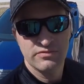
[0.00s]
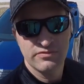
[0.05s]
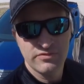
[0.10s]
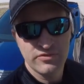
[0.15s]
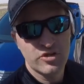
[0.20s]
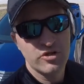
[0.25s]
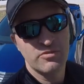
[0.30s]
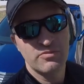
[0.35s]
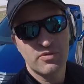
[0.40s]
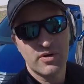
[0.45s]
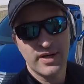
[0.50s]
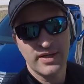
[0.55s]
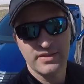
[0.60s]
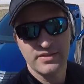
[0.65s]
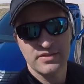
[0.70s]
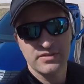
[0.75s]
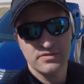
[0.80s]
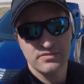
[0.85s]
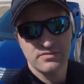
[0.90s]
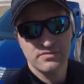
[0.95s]
good
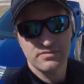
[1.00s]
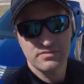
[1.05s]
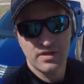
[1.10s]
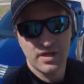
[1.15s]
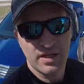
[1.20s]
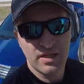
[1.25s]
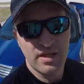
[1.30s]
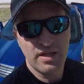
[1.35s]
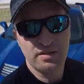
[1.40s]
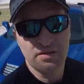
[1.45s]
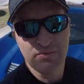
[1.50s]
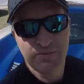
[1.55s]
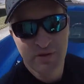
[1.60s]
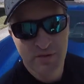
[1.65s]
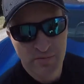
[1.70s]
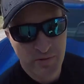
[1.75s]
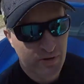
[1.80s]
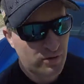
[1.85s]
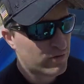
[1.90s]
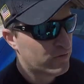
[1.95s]
brakes. I like the
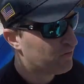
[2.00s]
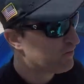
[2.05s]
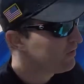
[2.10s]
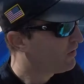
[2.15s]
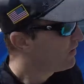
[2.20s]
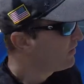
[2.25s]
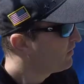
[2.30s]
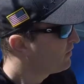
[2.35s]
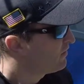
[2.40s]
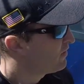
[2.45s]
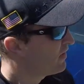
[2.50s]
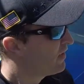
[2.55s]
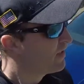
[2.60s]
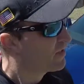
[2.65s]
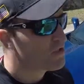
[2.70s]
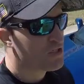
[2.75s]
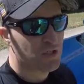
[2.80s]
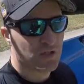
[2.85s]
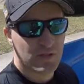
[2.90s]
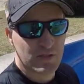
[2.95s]
Brembos. They
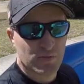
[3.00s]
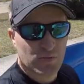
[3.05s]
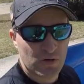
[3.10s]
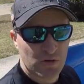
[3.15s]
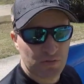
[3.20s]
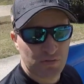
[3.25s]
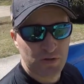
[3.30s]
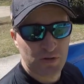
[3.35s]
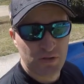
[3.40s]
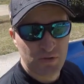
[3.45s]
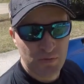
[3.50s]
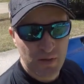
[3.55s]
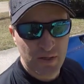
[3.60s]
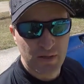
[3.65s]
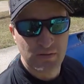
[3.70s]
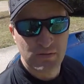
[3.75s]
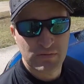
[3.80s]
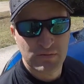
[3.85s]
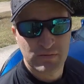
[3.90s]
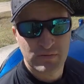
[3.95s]
actually work really well.
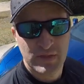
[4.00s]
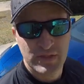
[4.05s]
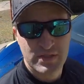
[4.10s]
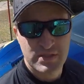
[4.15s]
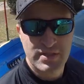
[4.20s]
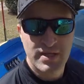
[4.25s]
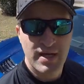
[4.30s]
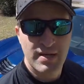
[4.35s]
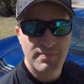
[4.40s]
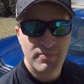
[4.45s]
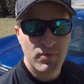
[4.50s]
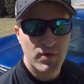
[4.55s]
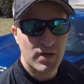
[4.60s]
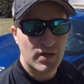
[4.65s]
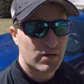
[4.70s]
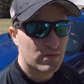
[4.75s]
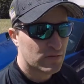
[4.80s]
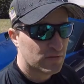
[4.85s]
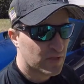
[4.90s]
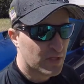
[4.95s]
They stop
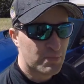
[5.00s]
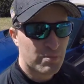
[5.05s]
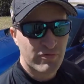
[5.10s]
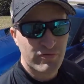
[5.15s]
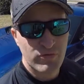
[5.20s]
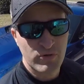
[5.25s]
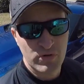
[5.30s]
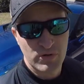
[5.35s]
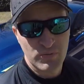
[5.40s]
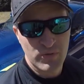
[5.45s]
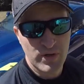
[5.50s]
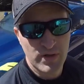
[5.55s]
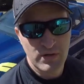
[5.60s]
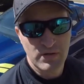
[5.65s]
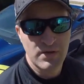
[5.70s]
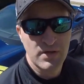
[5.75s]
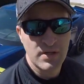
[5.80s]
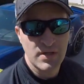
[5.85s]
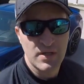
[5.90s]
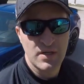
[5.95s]
well, they perform well.
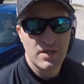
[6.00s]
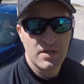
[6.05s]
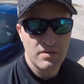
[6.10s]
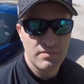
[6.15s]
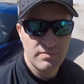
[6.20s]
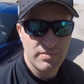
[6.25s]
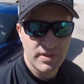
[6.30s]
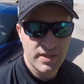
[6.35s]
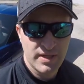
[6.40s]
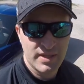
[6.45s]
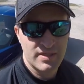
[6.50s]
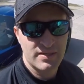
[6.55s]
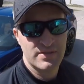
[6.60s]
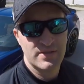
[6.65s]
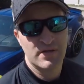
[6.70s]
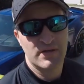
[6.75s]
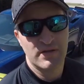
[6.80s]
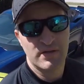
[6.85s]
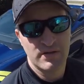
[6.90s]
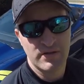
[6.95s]
But I got to
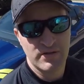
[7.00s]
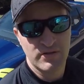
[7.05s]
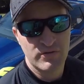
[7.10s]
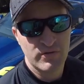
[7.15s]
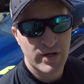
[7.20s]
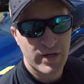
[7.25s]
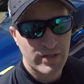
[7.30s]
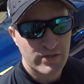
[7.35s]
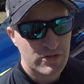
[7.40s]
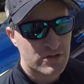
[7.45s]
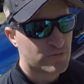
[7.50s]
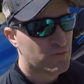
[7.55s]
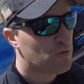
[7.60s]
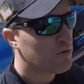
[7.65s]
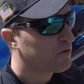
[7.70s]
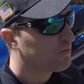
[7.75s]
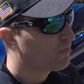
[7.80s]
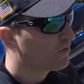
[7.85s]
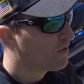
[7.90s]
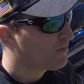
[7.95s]
tell you, the Grand
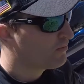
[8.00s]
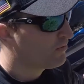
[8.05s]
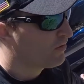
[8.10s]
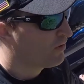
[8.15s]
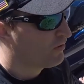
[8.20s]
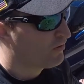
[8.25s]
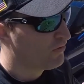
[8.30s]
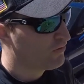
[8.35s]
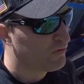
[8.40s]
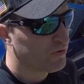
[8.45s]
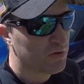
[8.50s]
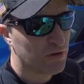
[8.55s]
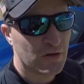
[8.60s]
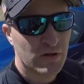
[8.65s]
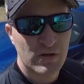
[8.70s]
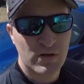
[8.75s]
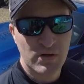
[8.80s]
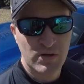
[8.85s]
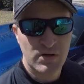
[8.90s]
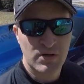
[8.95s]
Sport Brembos
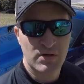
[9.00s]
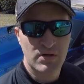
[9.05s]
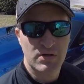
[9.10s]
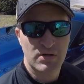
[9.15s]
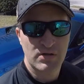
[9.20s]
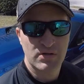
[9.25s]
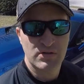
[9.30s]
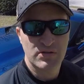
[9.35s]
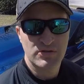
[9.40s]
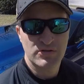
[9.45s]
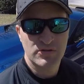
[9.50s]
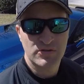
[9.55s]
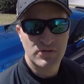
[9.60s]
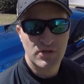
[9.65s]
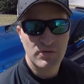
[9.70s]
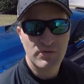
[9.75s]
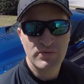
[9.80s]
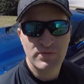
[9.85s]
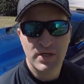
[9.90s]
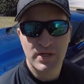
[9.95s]
are
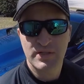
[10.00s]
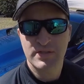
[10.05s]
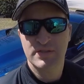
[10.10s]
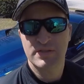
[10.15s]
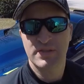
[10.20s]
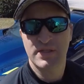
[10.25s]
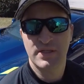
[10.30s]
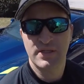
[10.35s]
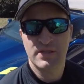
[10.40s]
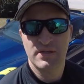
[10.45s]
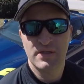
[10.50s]
so dusty.